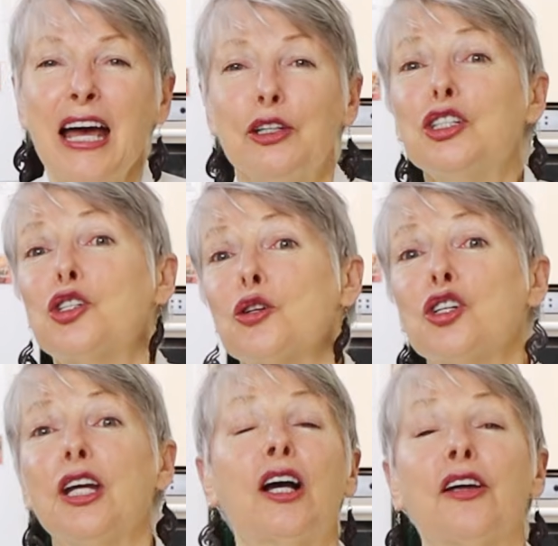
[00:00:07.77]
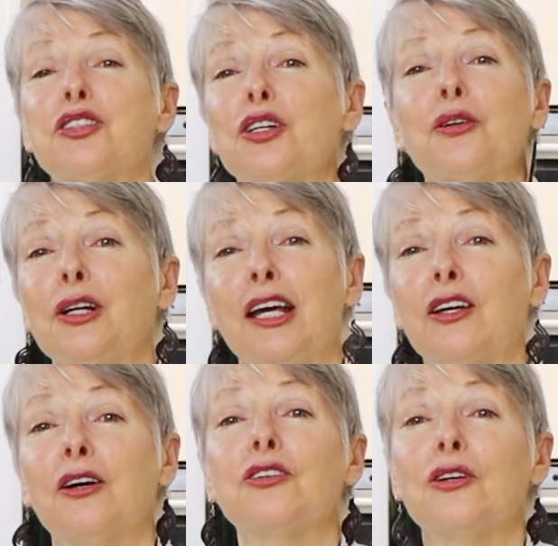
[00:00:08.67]
It's usually considered like
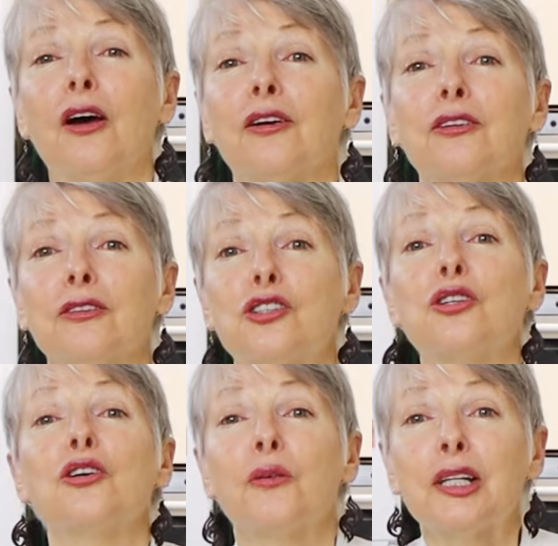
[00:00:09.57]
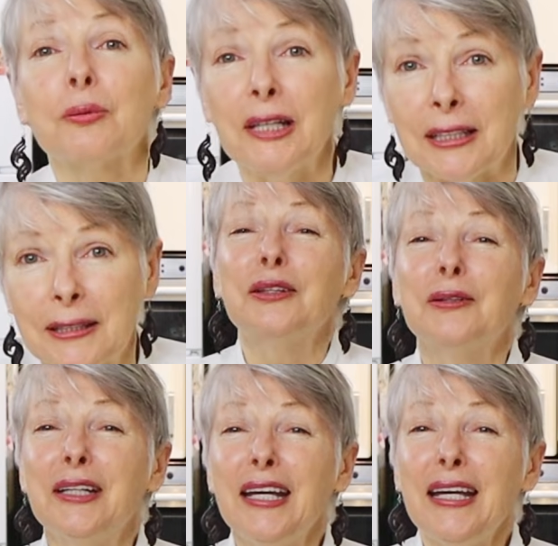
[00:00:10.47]
a sugary treat.
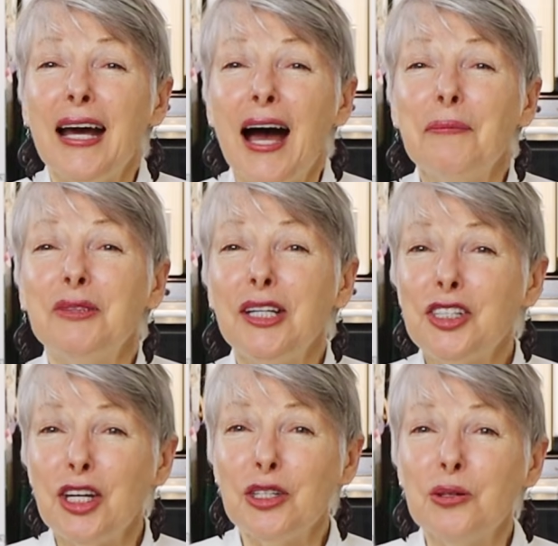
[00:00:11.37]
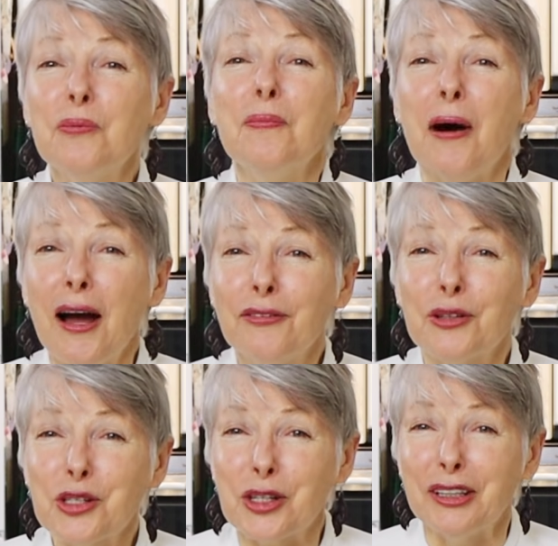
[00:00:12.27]
Today, I'm teaching you my
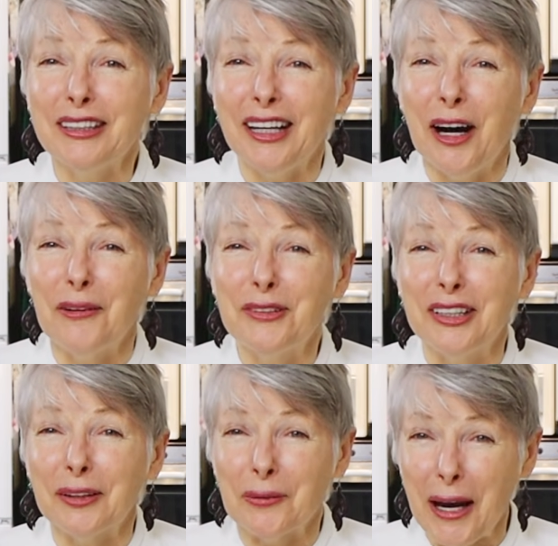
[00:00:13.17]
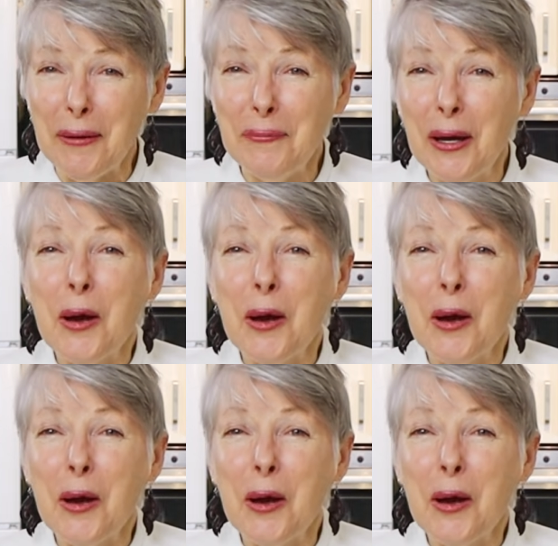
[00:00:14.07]
version of the crepe